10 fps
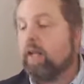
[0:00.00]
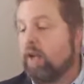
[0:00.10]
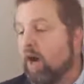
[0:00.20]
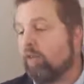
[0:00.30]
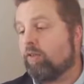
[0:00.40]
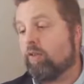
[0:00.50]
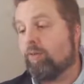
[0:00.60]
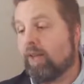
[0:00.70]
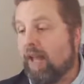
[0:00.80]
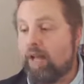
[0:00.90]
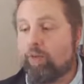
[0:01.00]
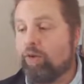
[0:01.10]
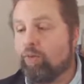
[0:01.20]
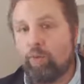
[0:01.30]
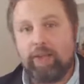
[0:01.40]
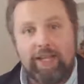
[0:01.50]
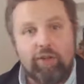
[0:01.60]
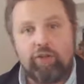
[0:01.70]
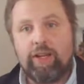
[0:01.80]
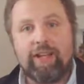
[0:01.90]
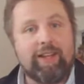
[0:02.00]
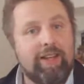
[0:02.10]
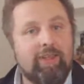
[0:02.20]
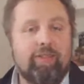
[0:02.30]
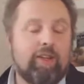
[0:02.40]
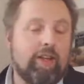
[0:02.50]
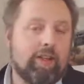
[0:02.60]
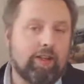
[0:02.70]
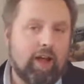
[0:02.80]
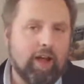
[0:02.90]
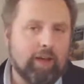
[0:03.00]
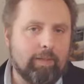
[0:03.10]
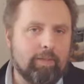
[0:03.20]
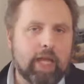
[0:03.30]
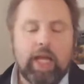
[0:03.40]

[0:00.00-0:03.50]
custom, language, religion, ethnicity, and the like.